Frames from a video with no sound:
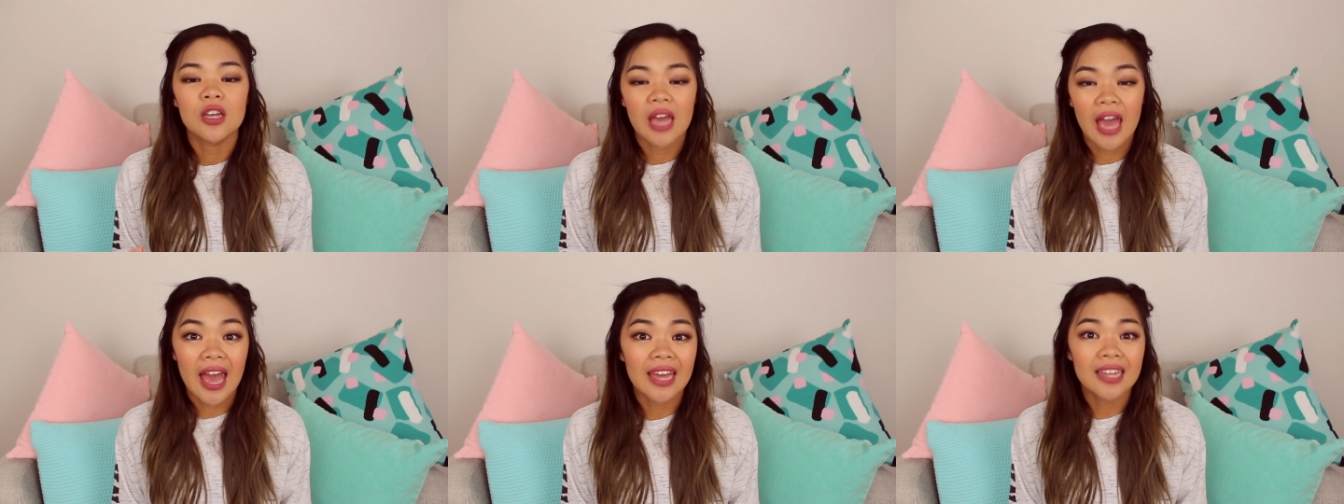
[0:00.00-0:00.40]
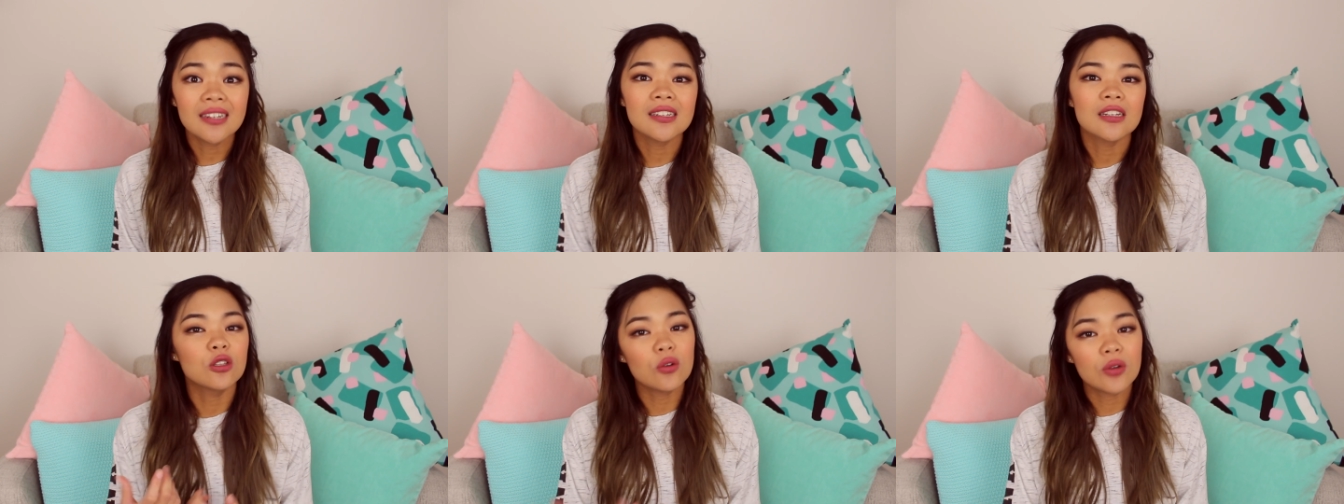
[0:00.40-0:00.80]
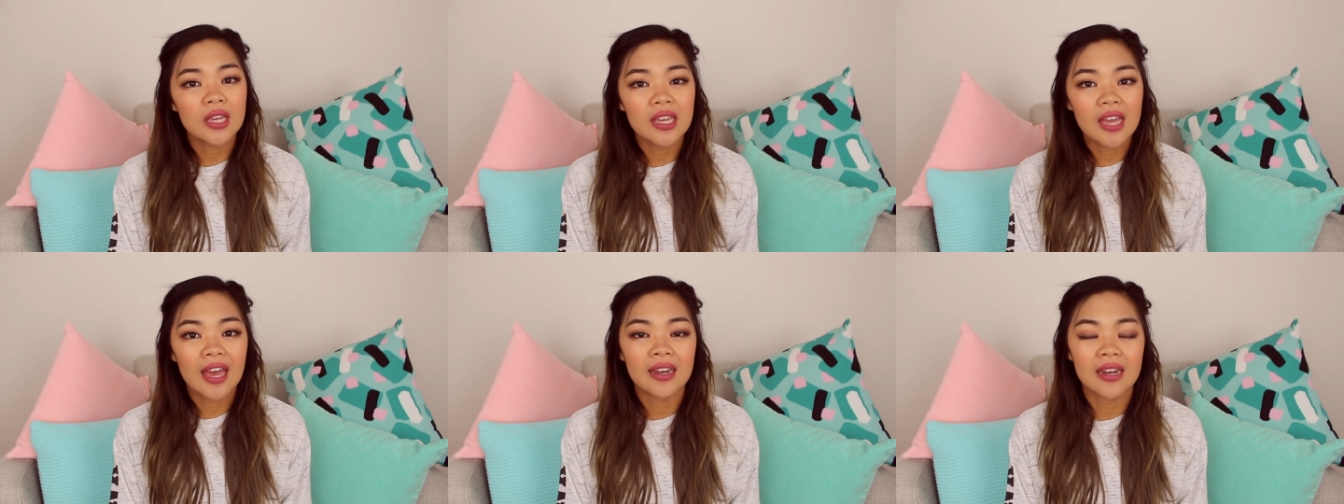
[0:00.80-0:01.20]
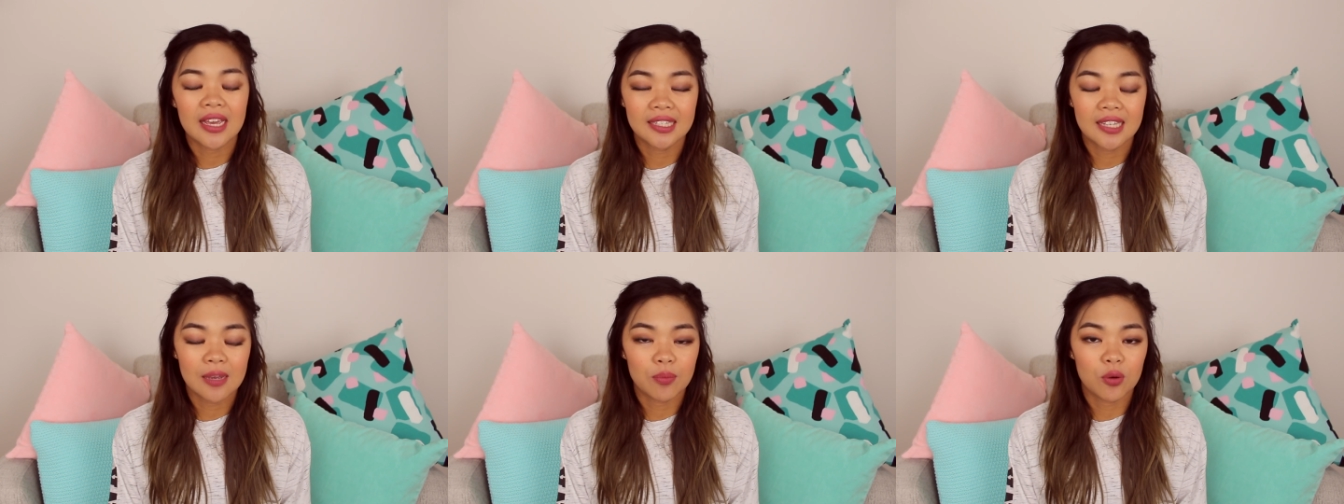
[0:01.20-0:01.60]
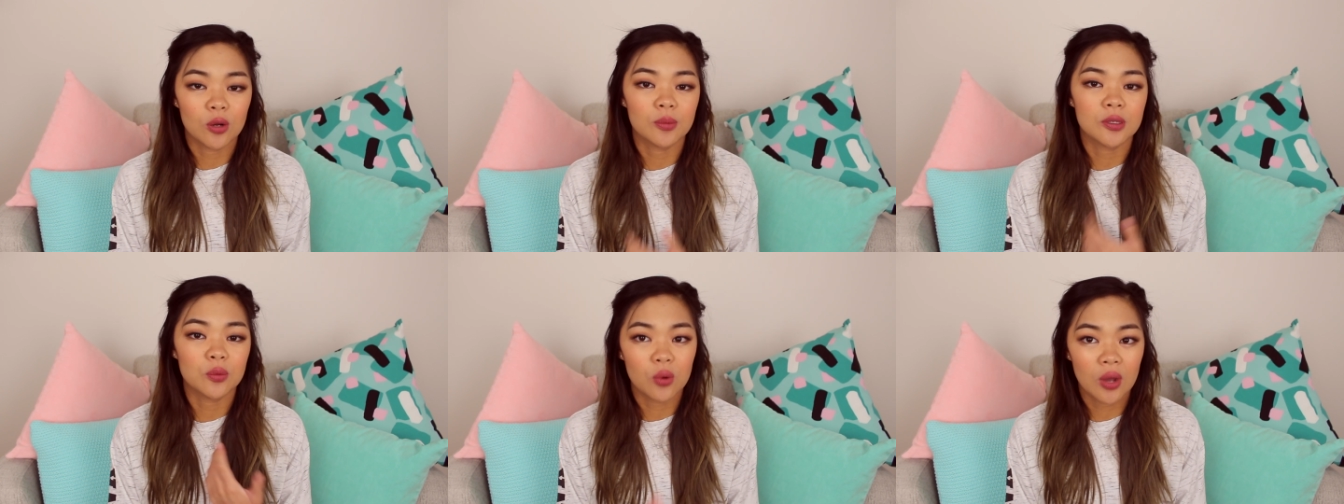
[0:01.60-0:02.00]
And And looking at essay
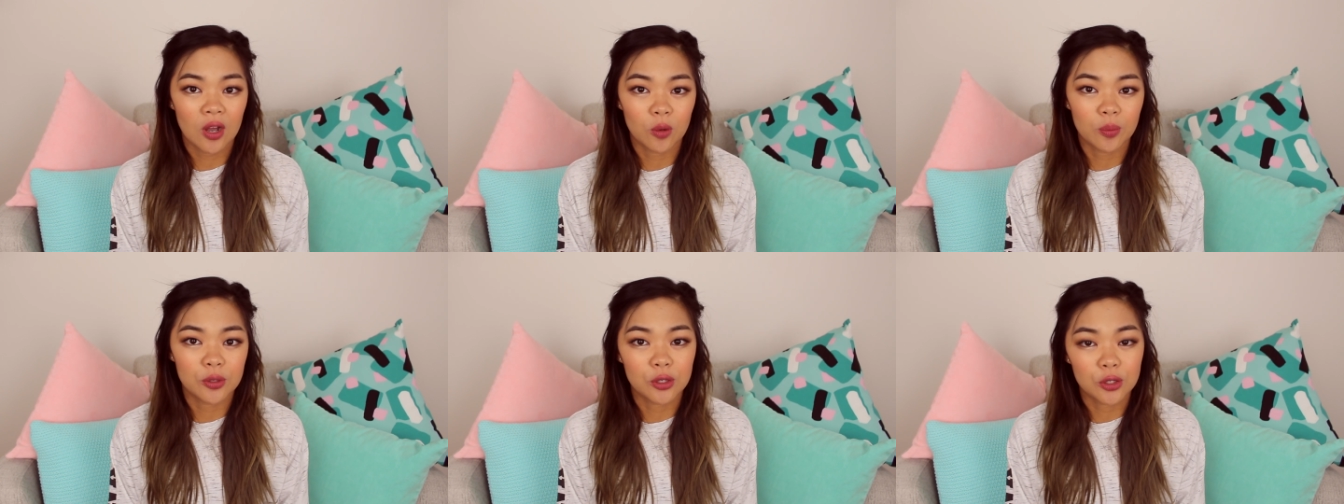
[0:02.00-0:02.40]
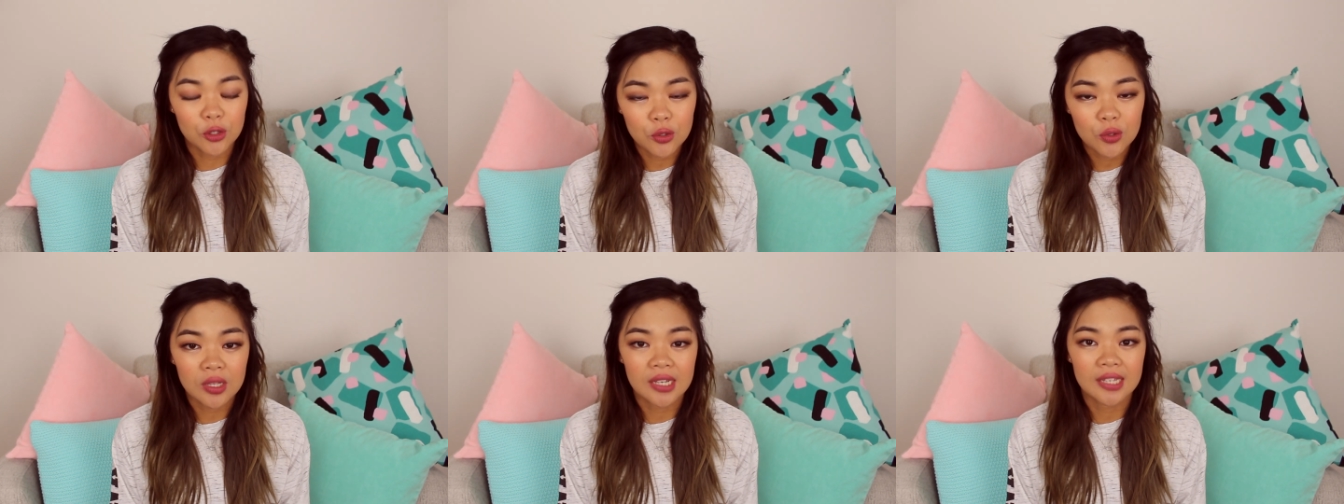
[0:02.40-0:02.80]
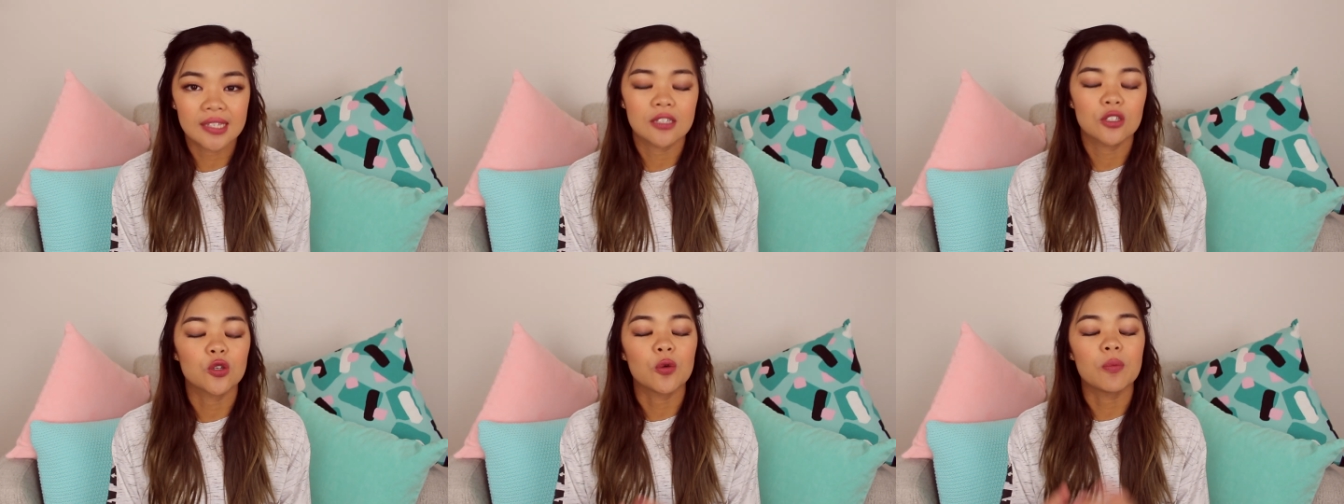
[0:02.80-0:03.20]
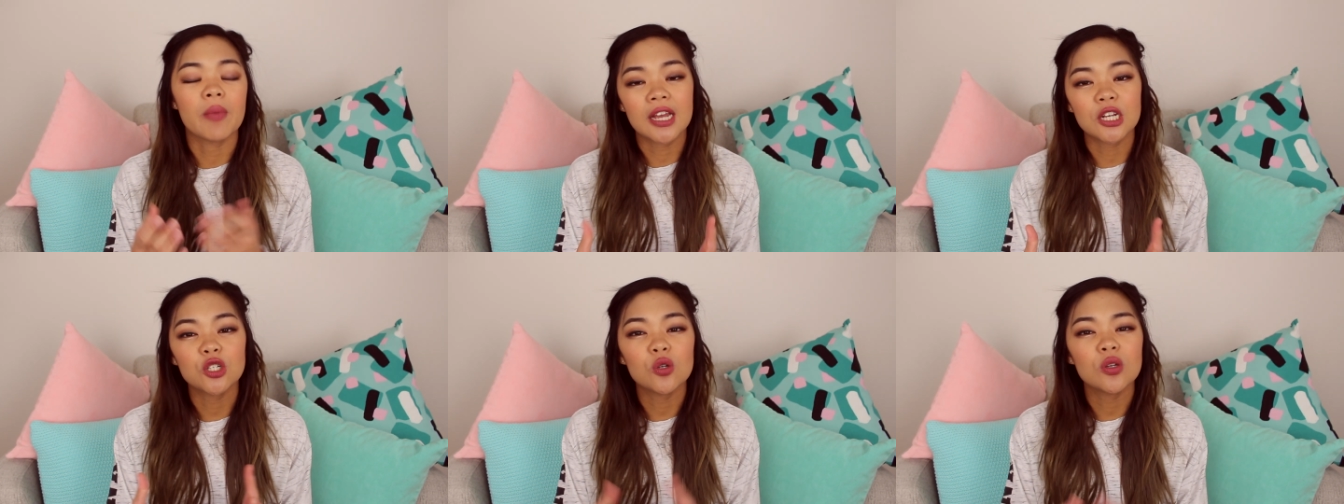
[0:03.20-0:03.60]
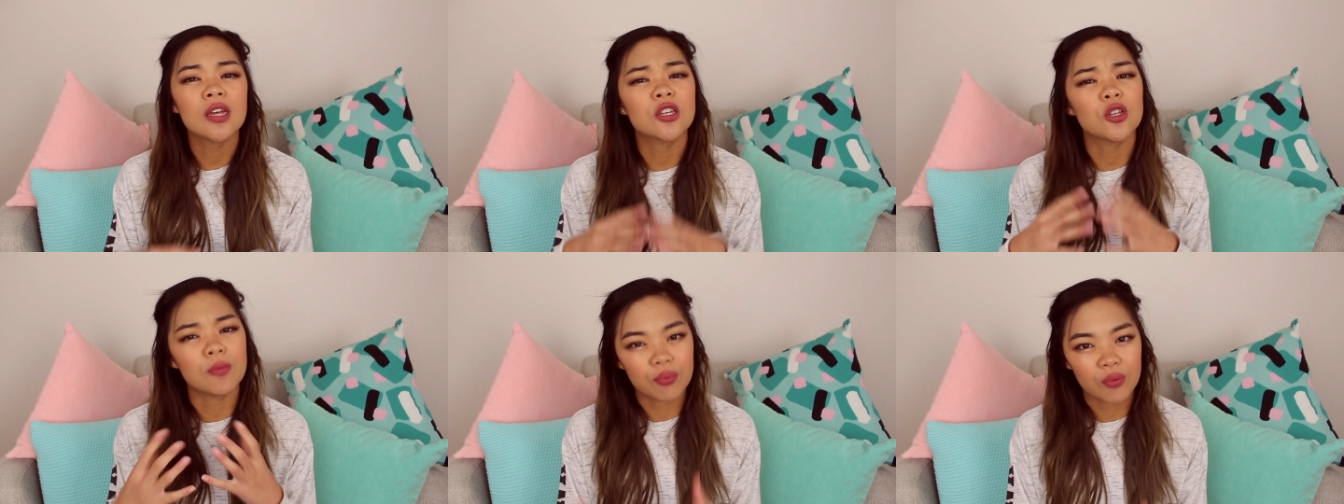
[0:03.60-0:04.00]
prompts will help you do this, so make sure
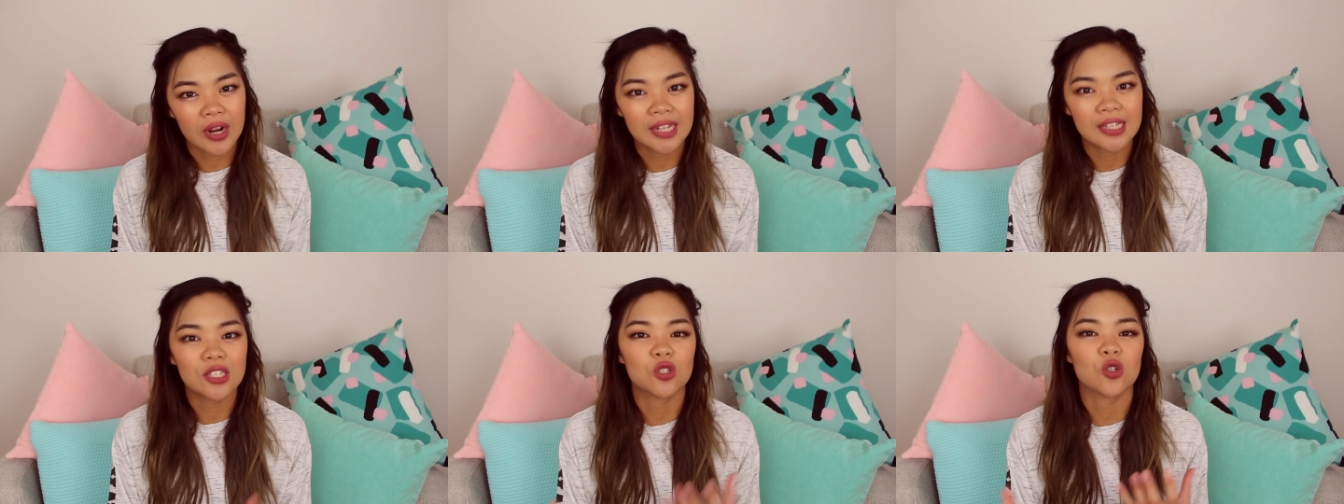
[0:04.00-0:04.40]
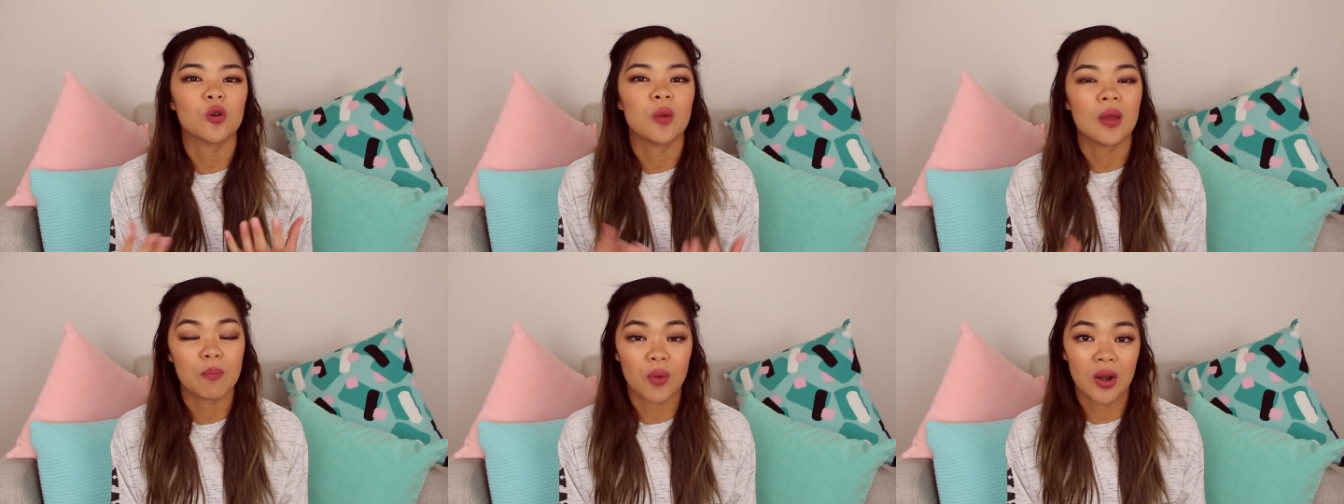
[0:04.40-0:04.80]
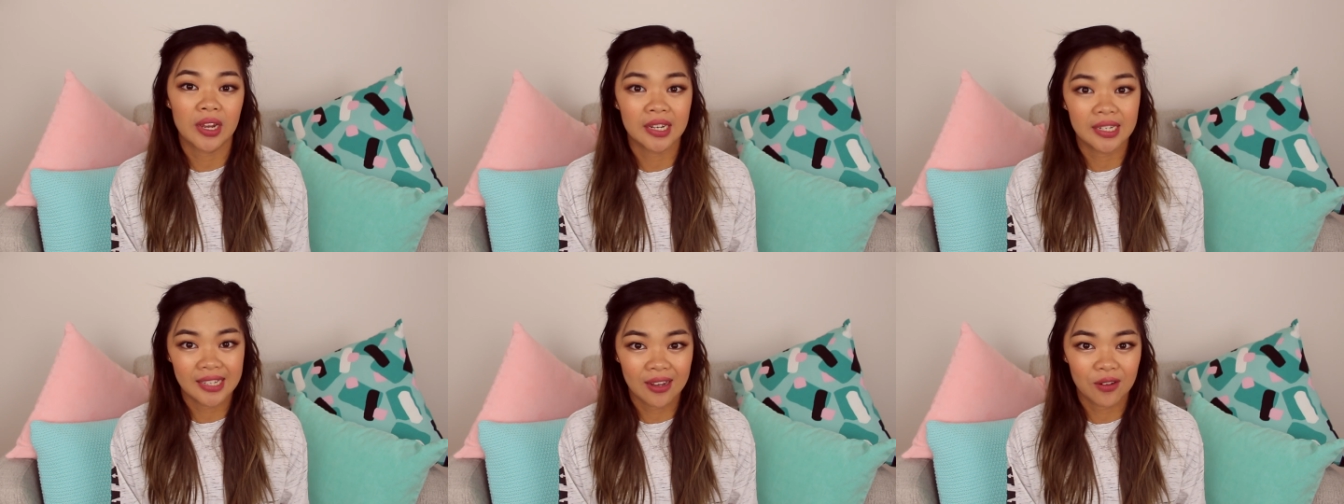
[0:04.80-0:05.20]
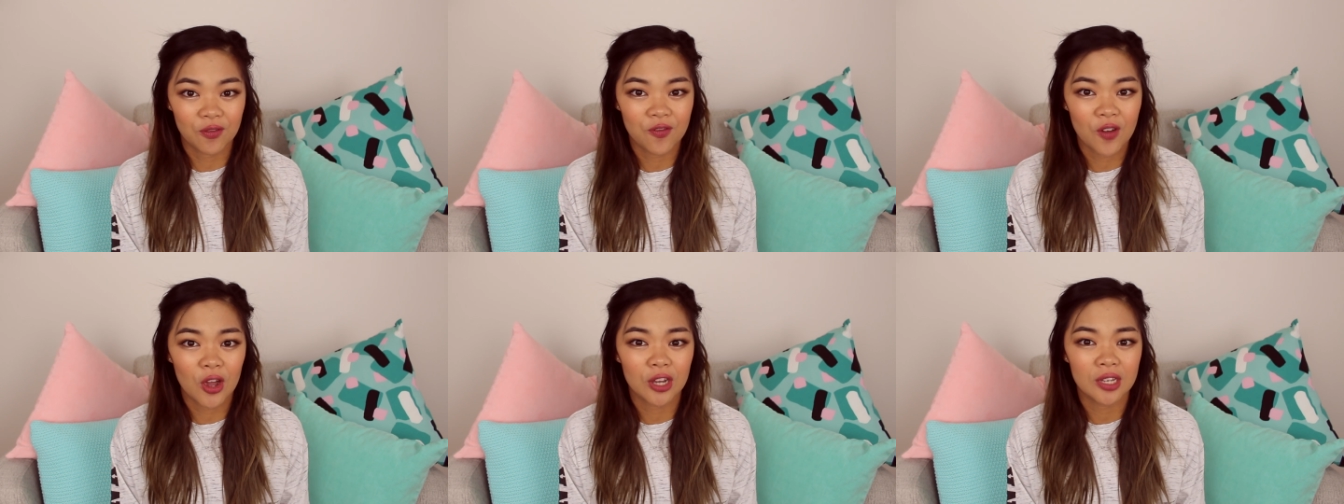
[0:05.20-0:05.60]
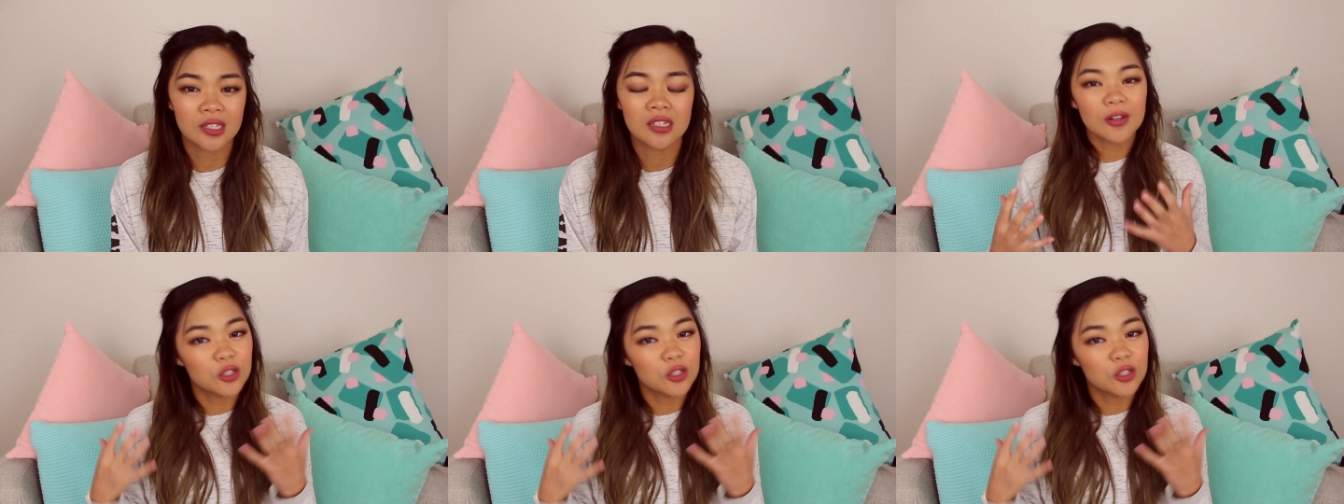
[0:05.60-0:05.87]
that you brainstorm and break it down first.